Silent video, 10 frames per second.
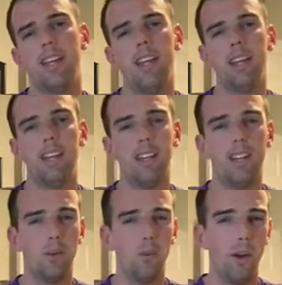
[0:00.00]
And
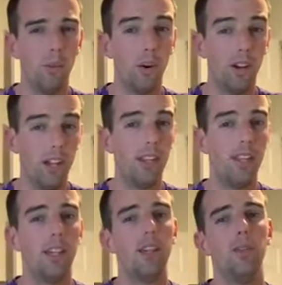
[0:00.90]
when we're in the
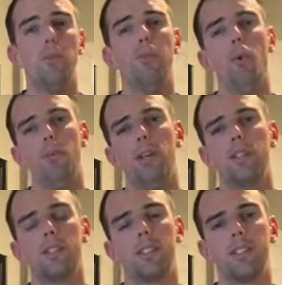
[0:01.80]
heat of the
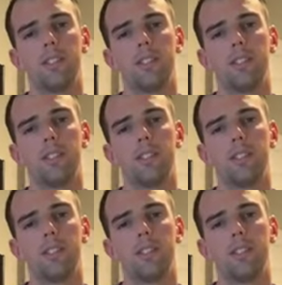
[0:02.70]
moment,